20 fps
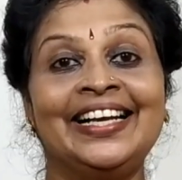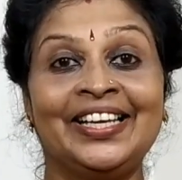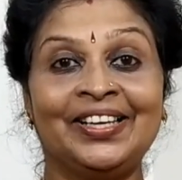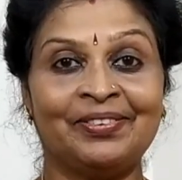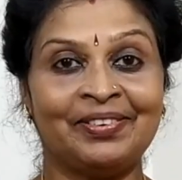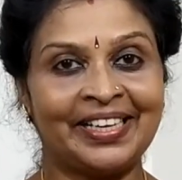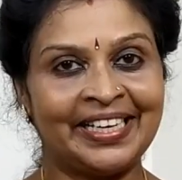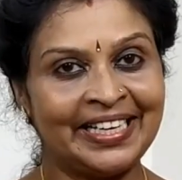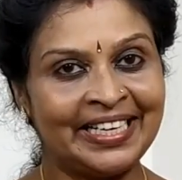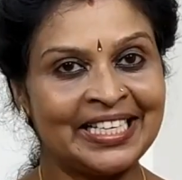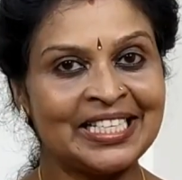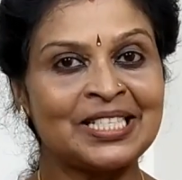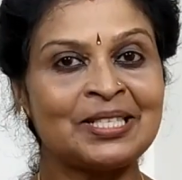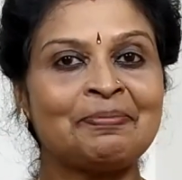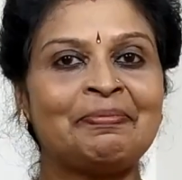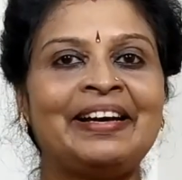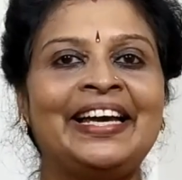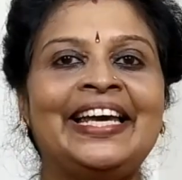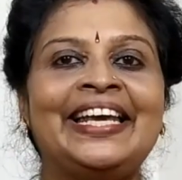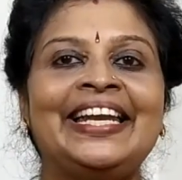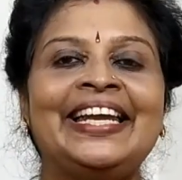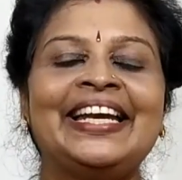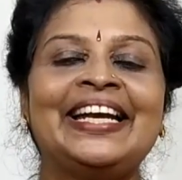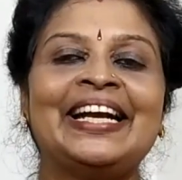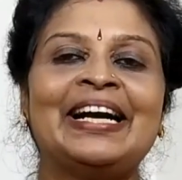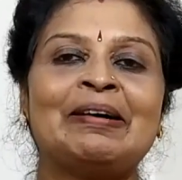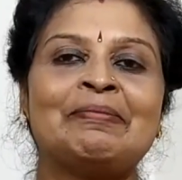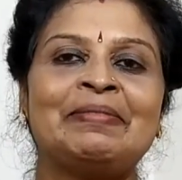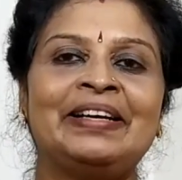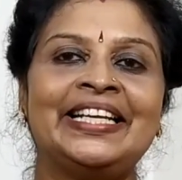Your inspiring
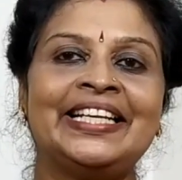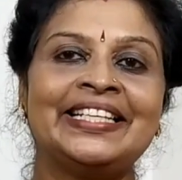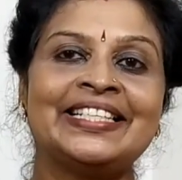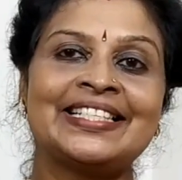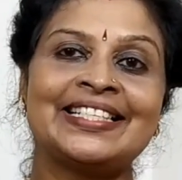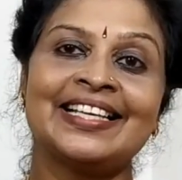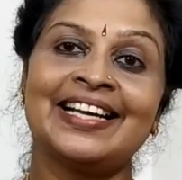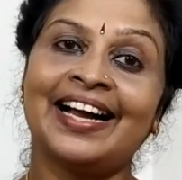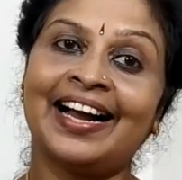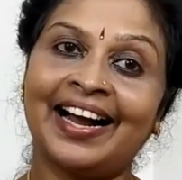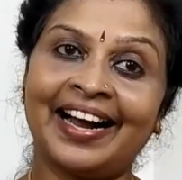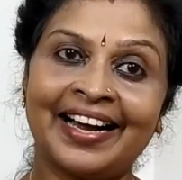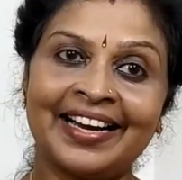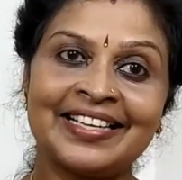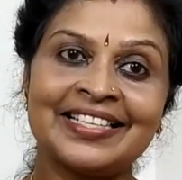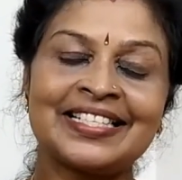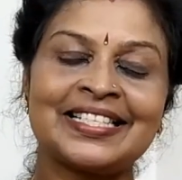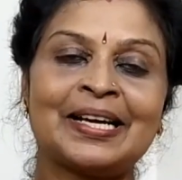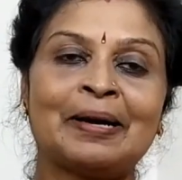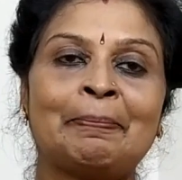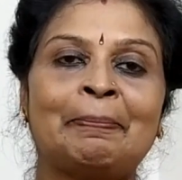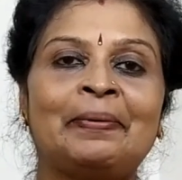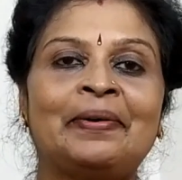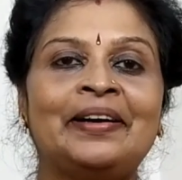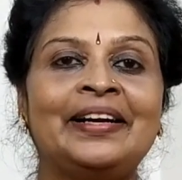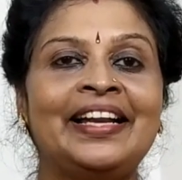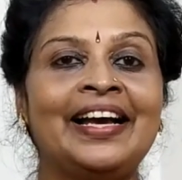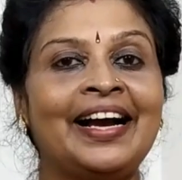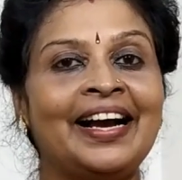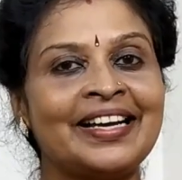comments and
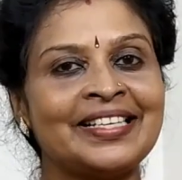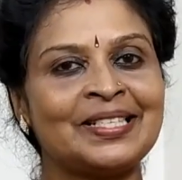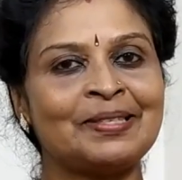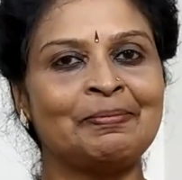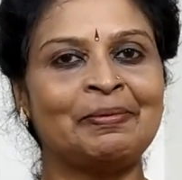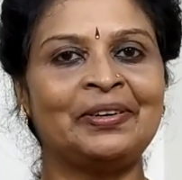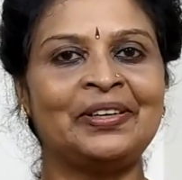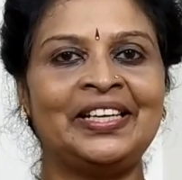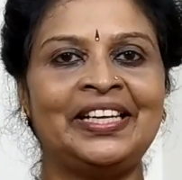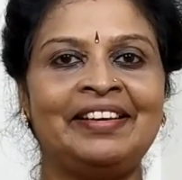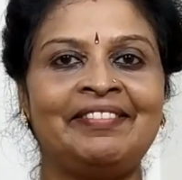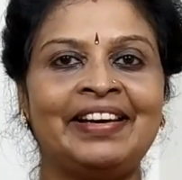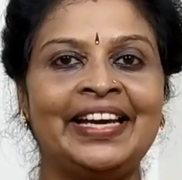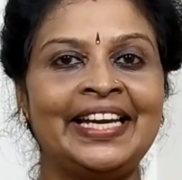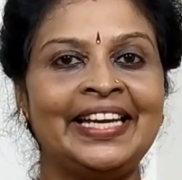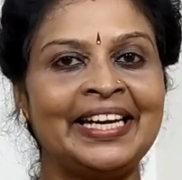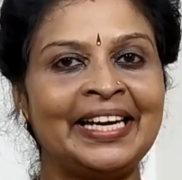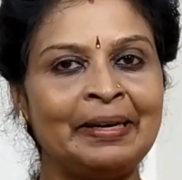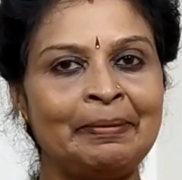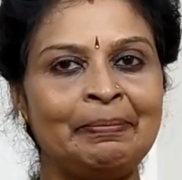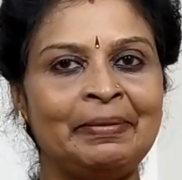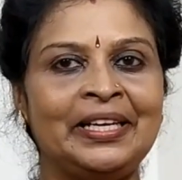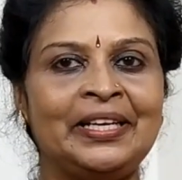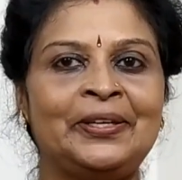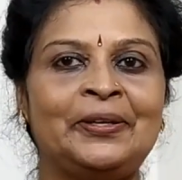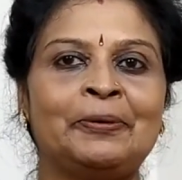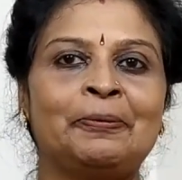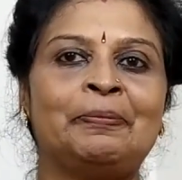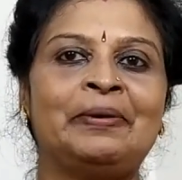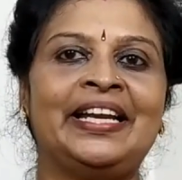support has motivated
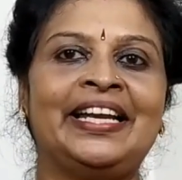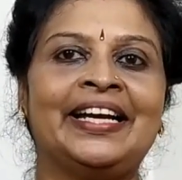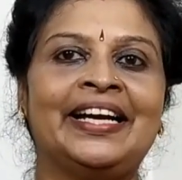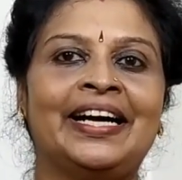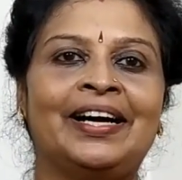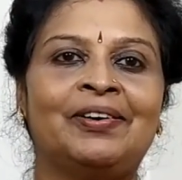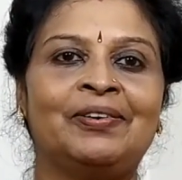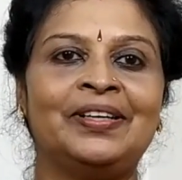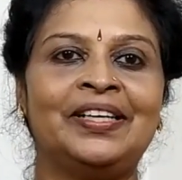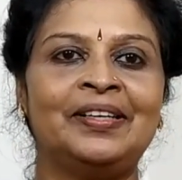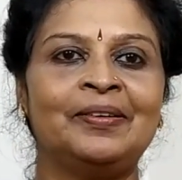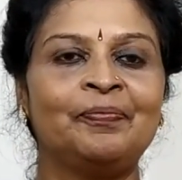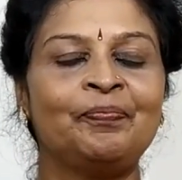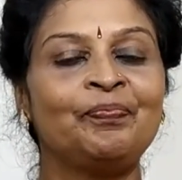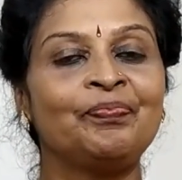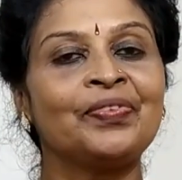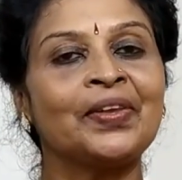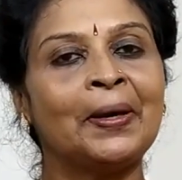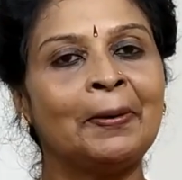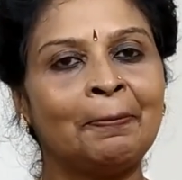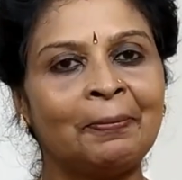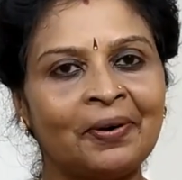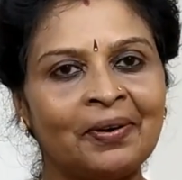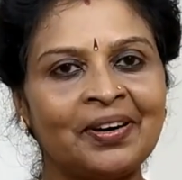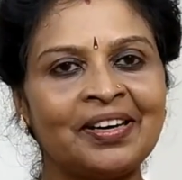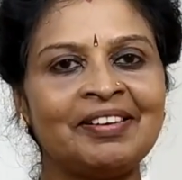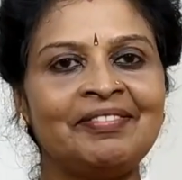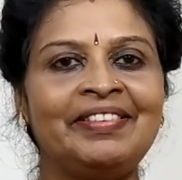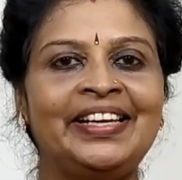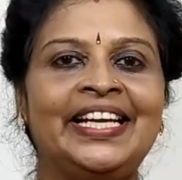me to bring out
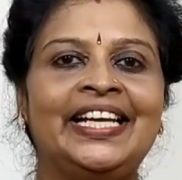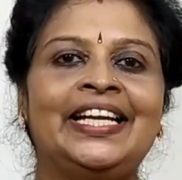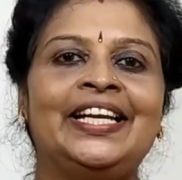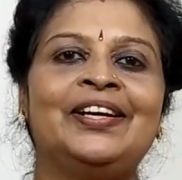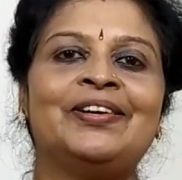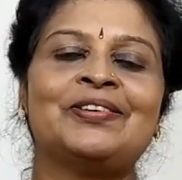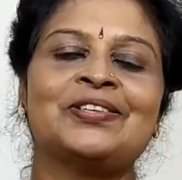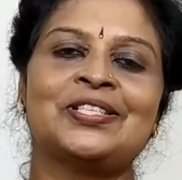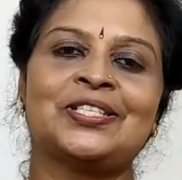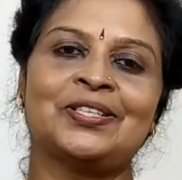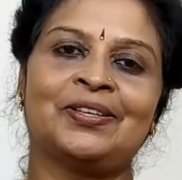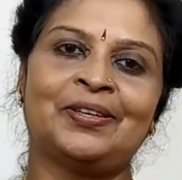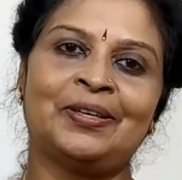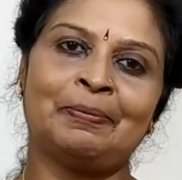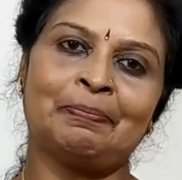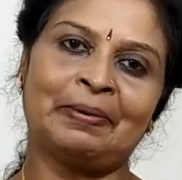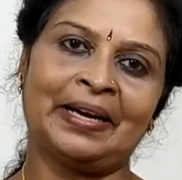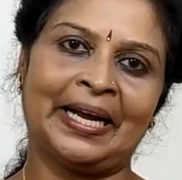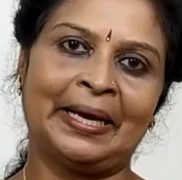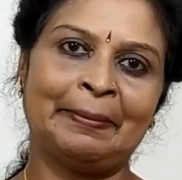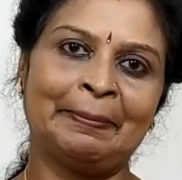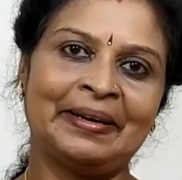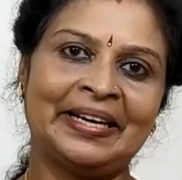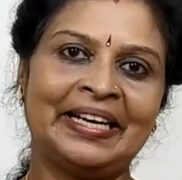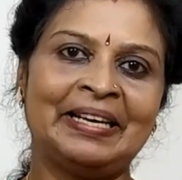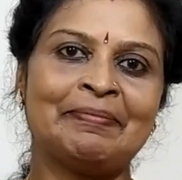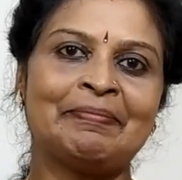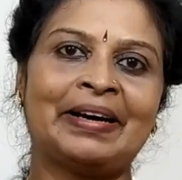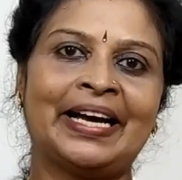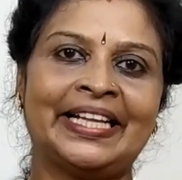more videos on
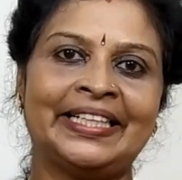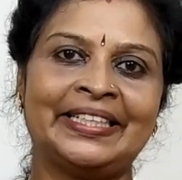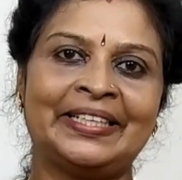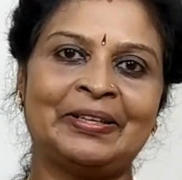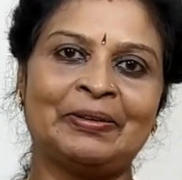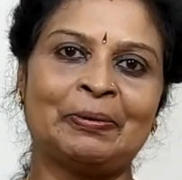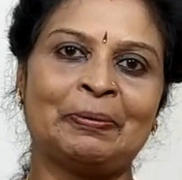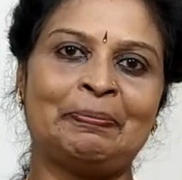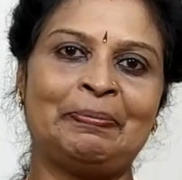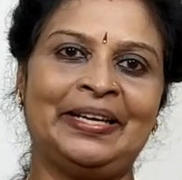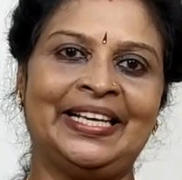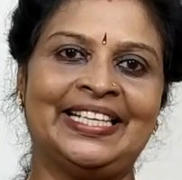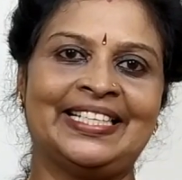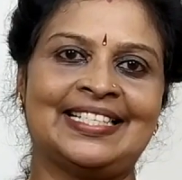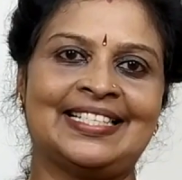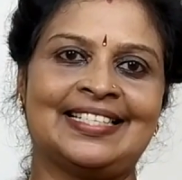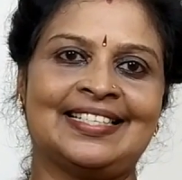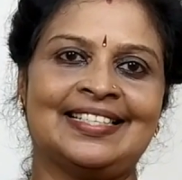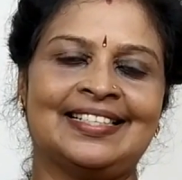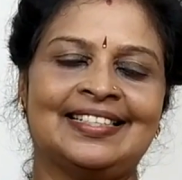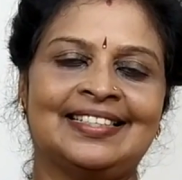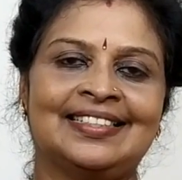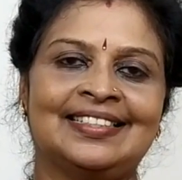primary math topics.